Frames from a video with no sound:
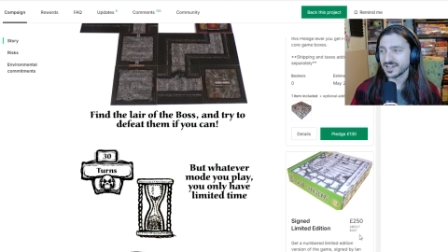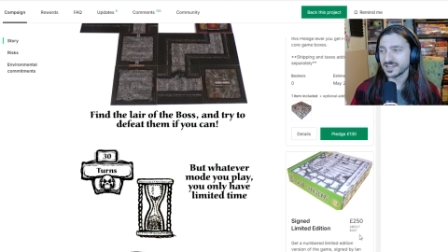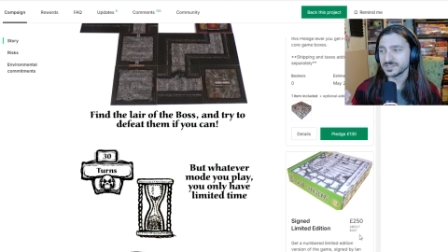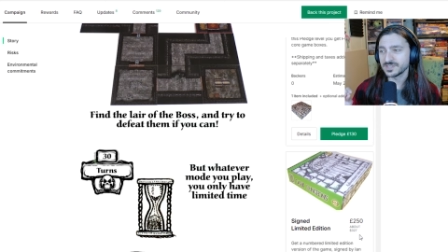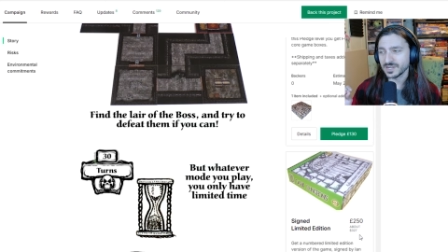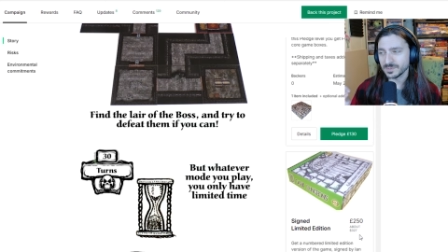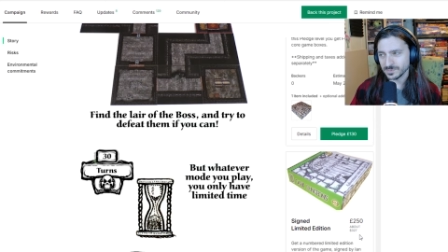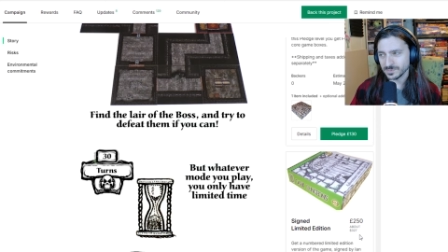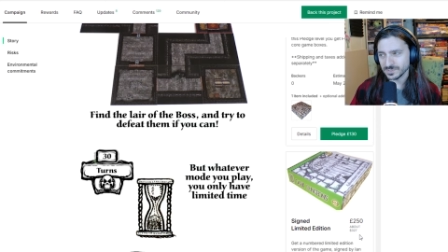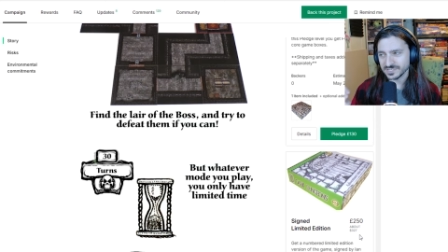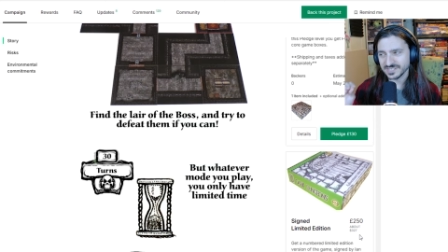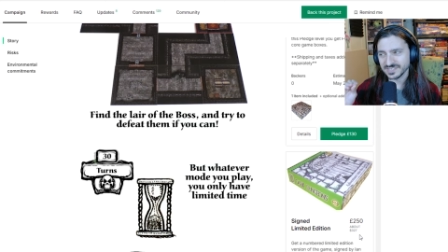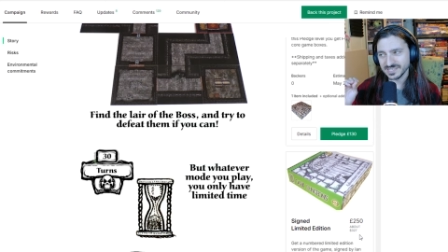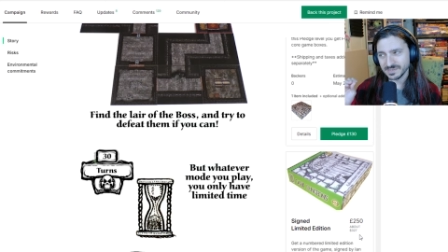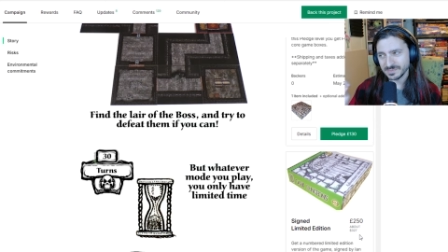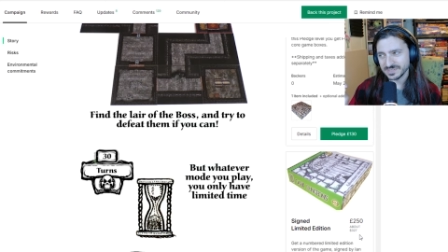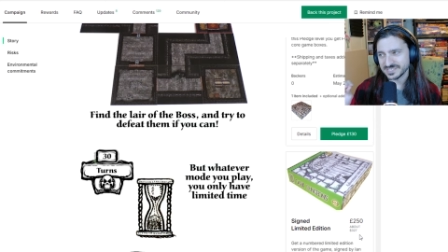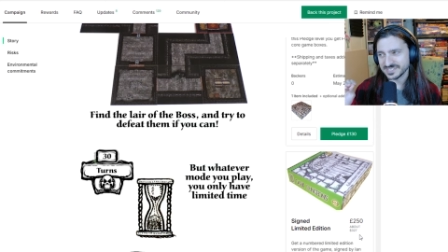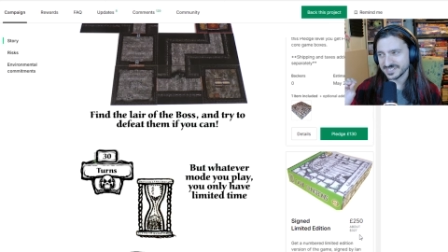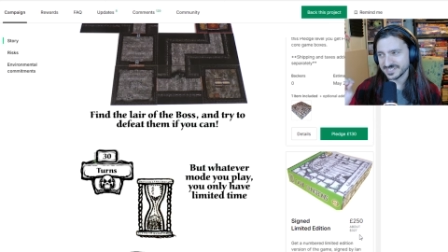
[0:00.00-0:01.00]
a numbered
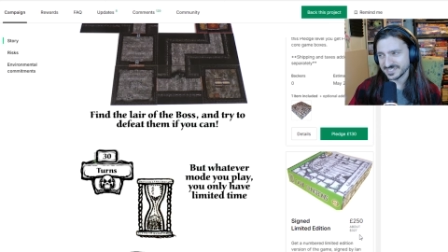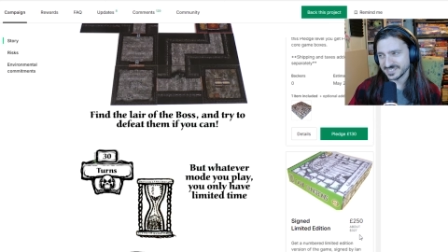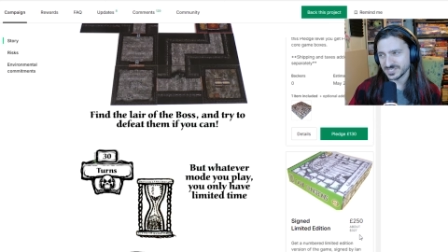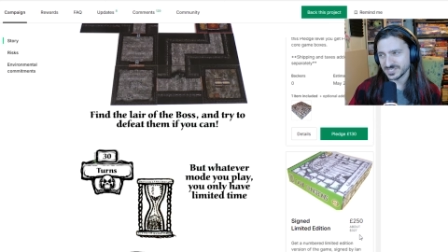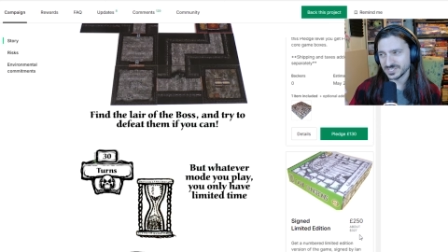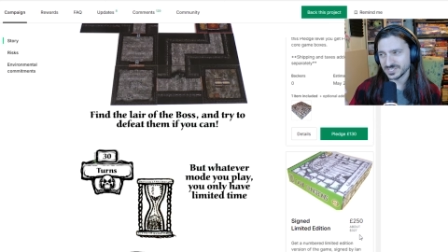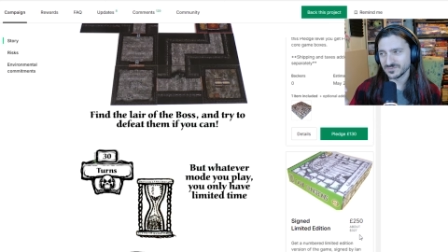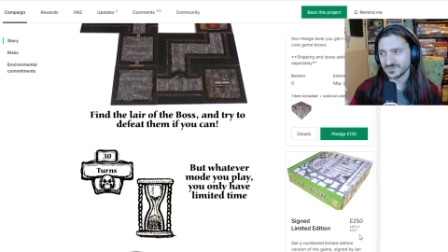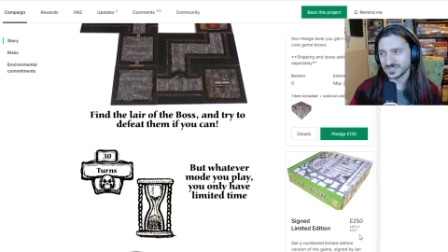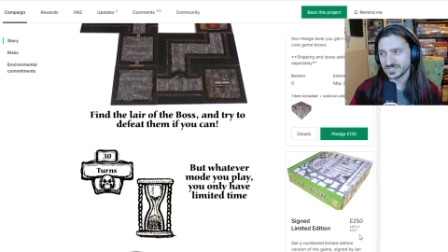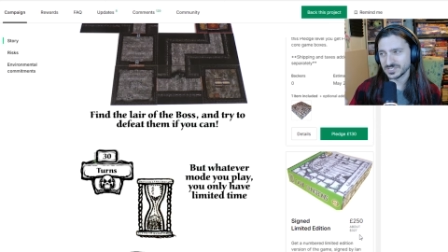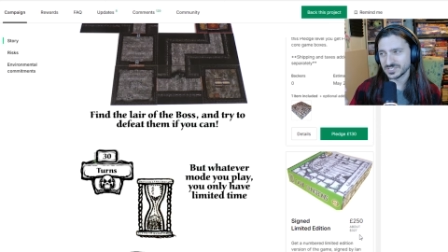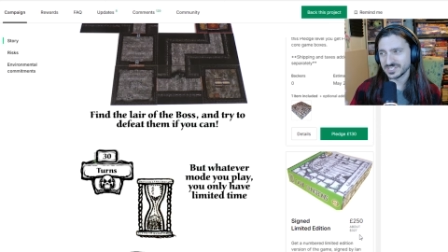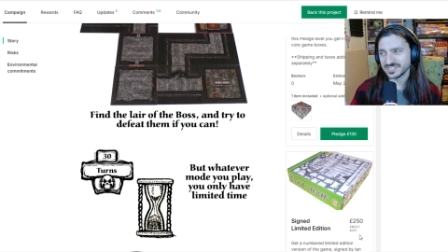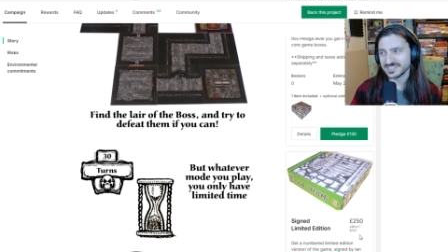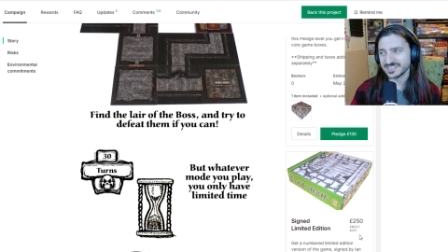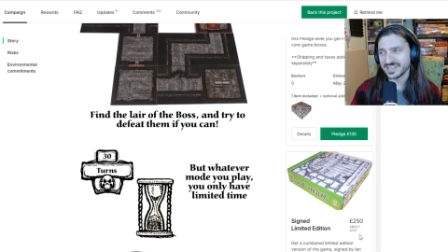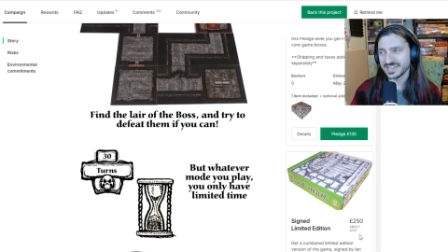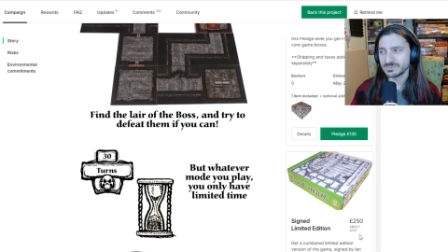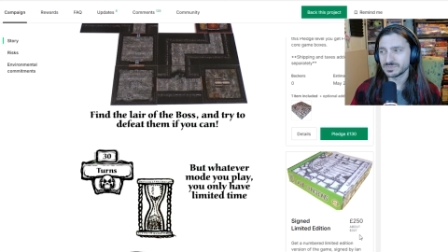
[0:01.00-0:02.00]
limited edition
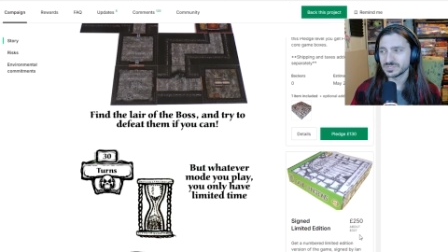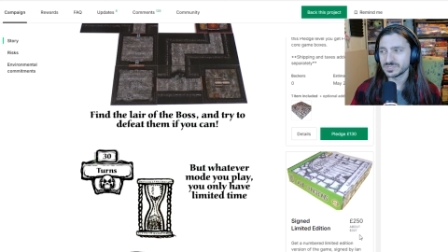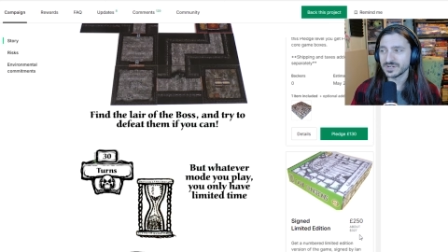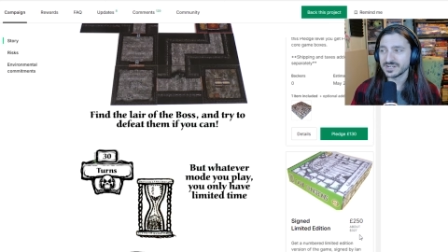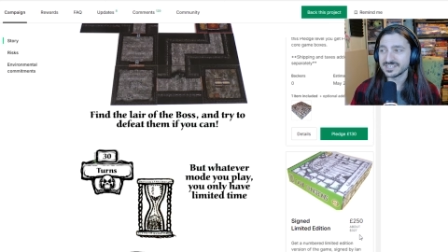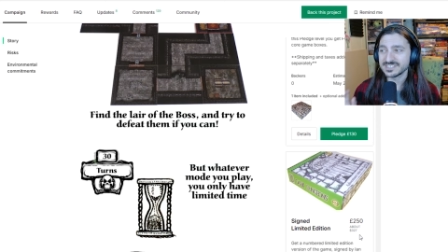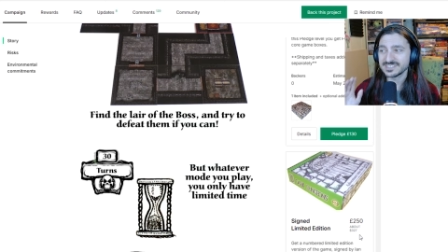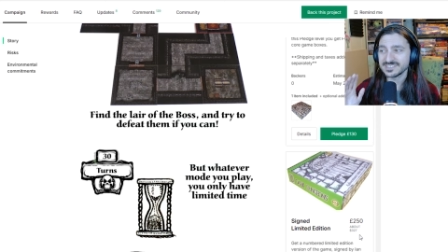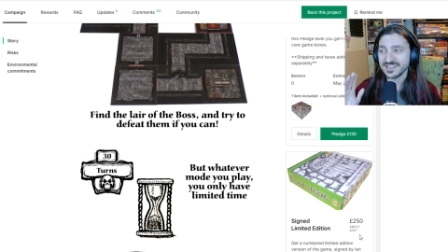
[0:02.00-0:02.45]
version of the game, sorry,